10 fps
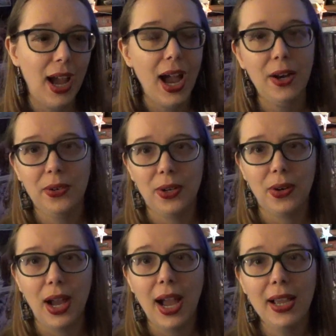I don't
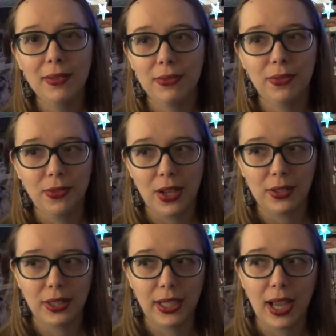know, I
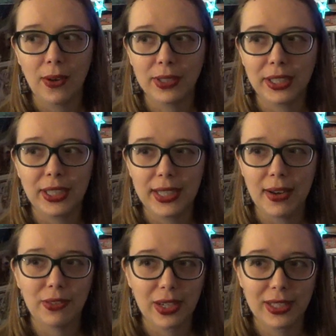felt like I was in a
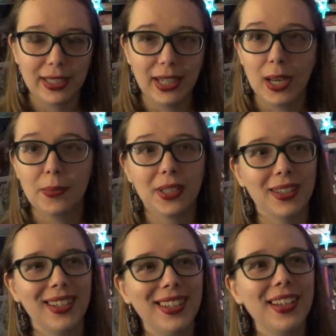never-ending
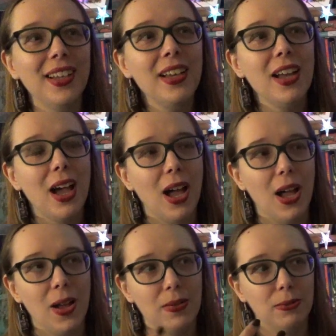nightmare
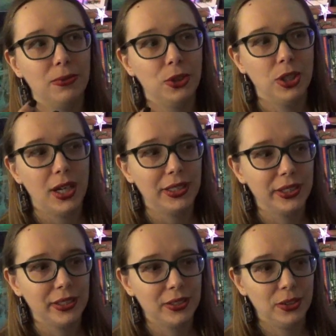of
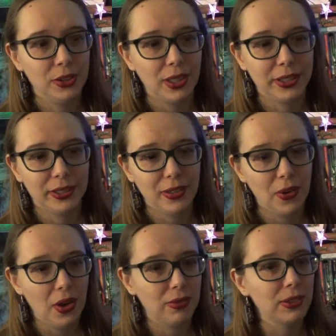just
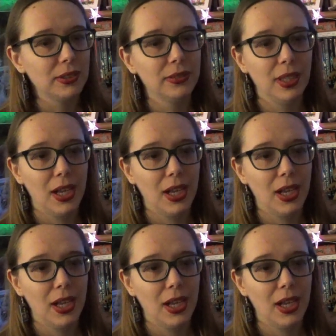awful,